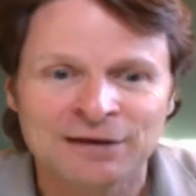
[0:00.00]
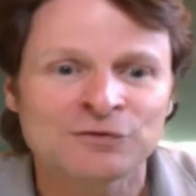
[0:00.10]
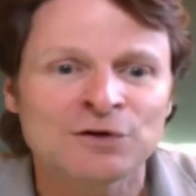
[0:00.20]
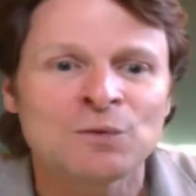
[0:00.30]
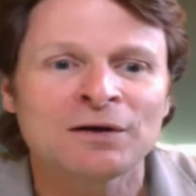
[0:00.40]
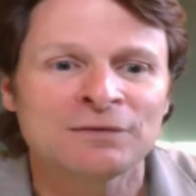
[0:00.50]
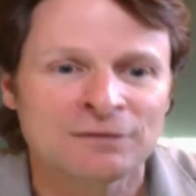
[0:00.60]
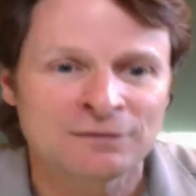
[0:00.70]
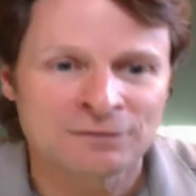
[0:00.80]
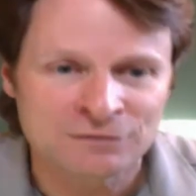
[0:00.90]
every one of
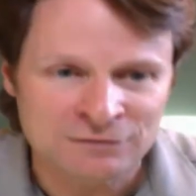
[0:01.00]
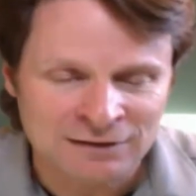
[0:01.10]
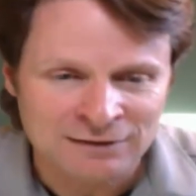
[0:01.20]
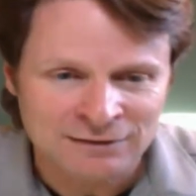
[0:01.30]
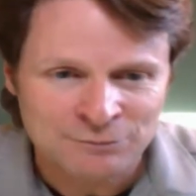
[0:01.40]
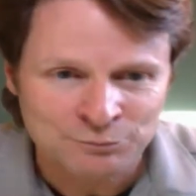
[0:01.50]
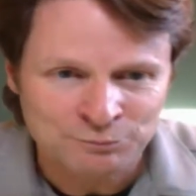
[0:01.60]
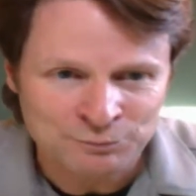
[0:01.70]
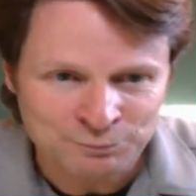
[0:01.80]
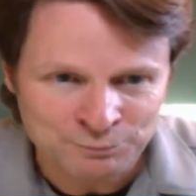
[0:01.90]
these
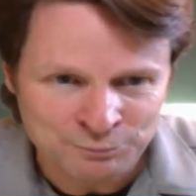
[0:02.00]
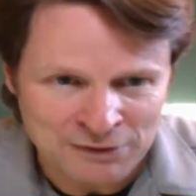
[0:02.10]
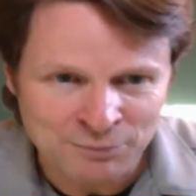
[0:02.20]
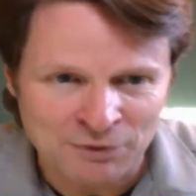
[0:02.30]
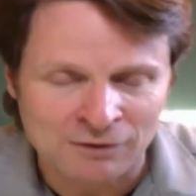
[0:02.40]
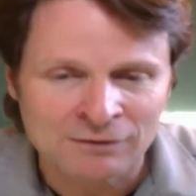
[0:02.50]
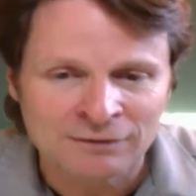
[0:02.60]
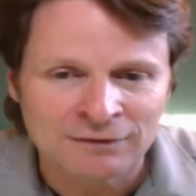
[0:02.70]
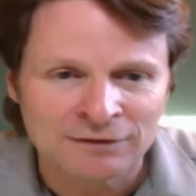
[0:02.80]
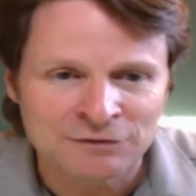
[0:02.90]
people
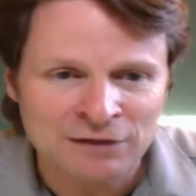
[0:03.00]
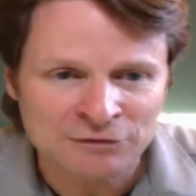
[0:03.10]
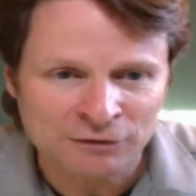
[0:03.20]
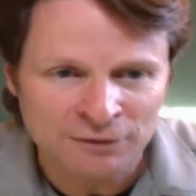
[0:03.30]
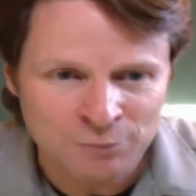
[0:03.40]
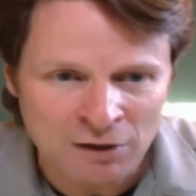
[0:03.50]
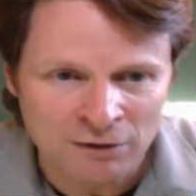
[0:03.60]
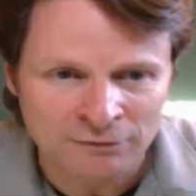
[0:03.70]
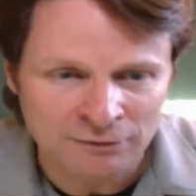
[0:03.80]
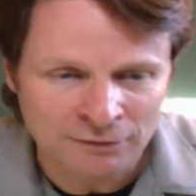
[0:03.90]
is actually
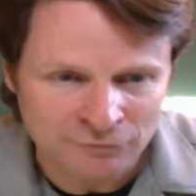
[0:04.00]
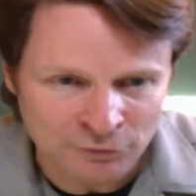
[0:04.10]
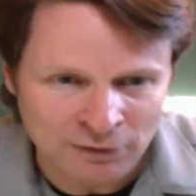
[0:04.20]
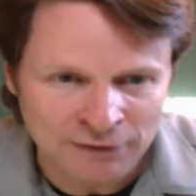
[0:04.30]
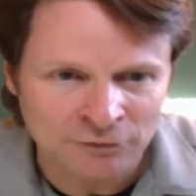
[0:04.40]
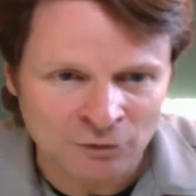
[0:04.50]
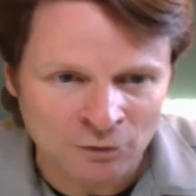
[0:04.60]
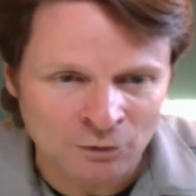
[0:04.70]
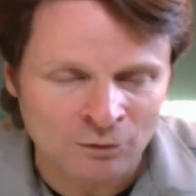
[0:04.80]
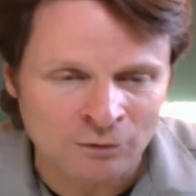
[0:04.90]
part of a greater
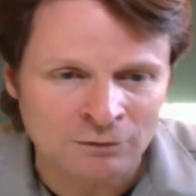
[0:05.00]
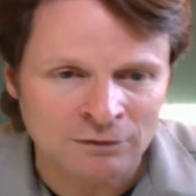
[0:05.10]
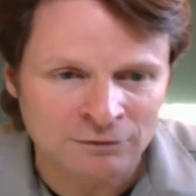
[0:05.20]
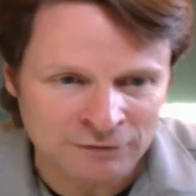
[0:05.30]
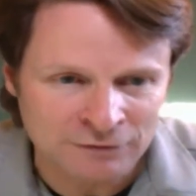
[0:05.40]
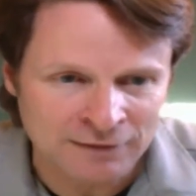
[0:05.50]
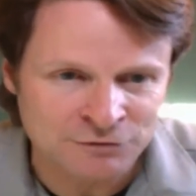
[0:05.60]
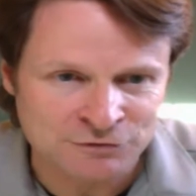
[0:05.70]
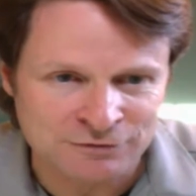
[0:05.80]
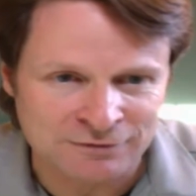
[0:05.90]
whole of
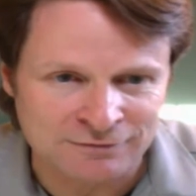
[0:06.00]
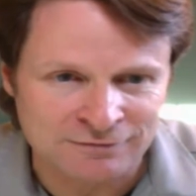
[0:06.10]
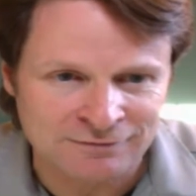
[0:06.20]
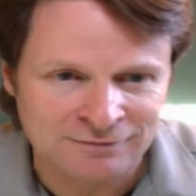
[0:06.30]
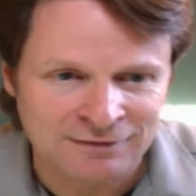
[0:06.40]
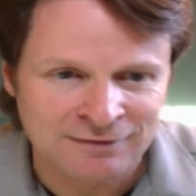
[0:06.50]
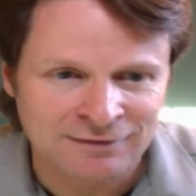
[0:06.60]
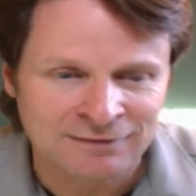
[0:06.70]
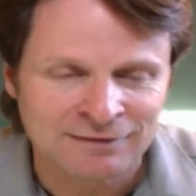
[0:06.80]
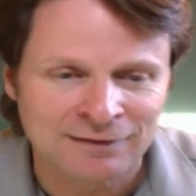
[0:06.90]
consciousness?
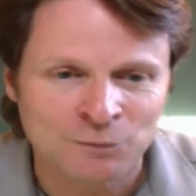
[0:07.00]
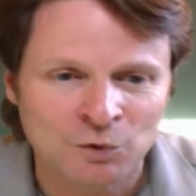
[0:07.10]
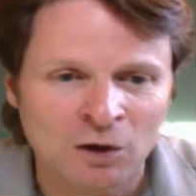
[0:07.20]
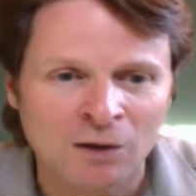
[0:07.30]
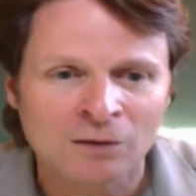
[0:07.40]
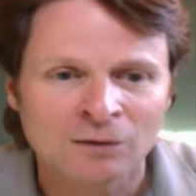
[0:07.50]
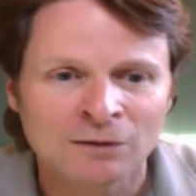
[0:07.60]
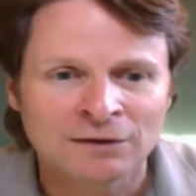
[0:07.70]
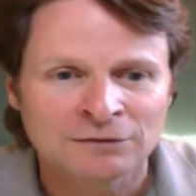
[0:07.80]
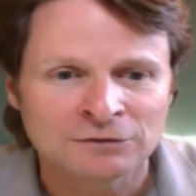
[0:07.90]
That we're all
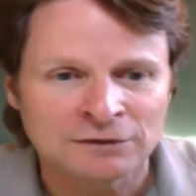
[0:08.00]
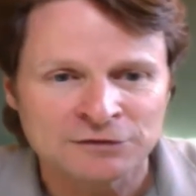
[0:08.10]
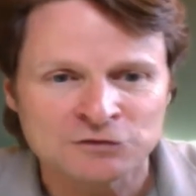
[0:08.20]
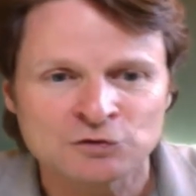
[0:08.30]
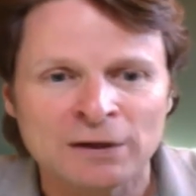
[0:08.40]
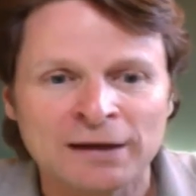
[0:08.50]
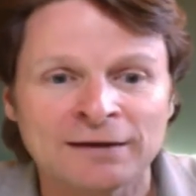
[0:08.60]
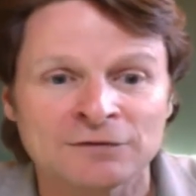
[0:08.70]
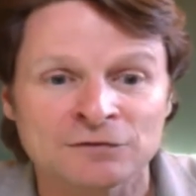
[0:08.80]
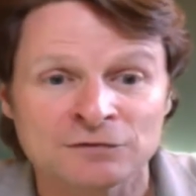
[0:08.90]
like
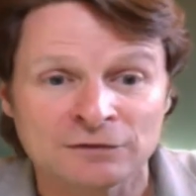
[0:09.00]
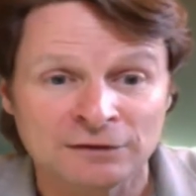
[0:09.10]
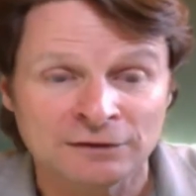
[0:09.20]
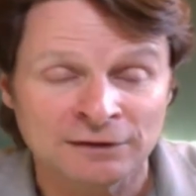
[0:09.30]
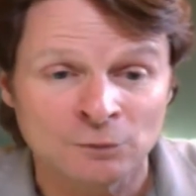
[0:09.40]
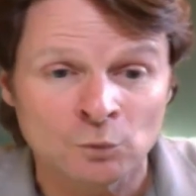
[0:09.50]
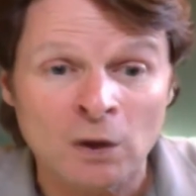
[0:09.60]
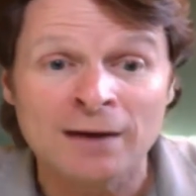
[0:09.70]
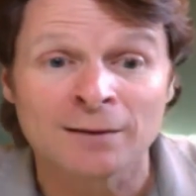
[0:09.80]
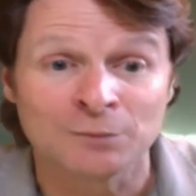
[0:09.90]
strands in a
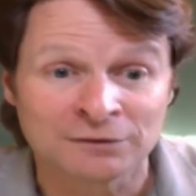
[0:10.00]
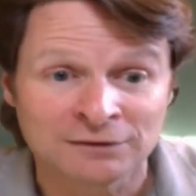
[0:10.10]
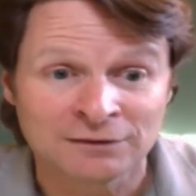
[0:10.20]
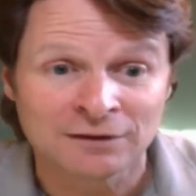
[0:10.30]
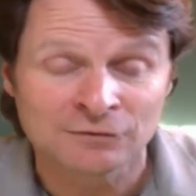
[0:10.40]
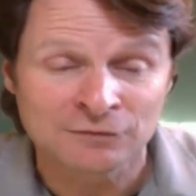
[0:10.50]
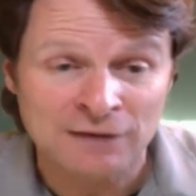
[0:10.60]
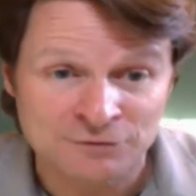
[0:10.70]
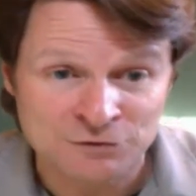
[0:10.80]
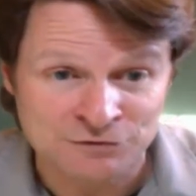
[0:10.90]
web of
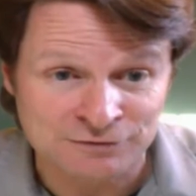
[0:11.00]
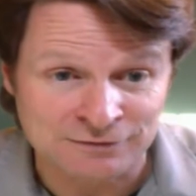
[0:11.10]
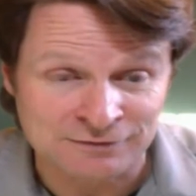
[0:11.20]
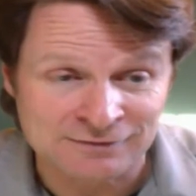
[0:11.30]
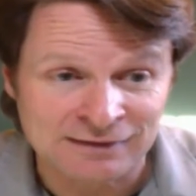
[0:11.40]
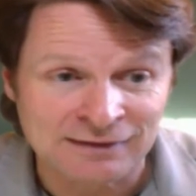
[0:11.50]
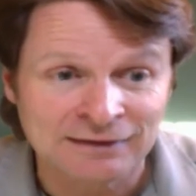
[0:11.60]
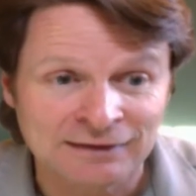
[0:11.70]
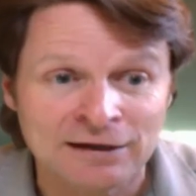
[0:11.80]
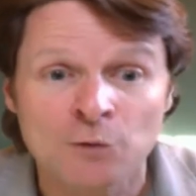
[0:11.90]
consciousness.
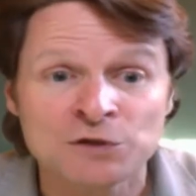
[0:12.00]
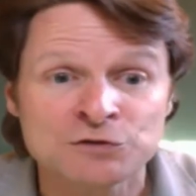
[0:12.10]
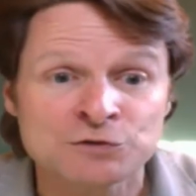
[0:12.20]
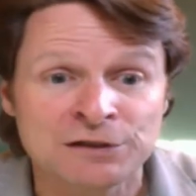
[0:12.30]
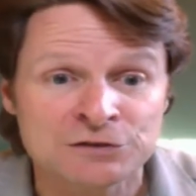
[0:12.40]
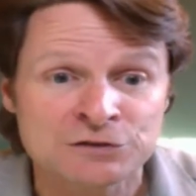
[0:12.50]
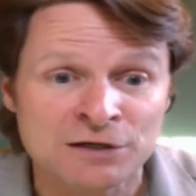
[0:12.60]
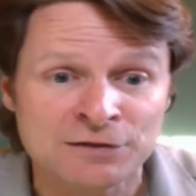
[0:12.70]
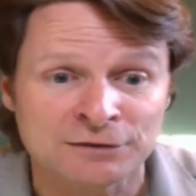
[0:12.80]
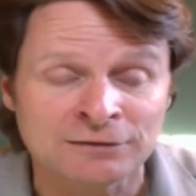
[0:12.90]
And how we treat each
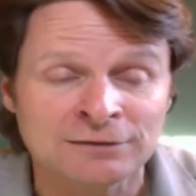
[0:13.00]
other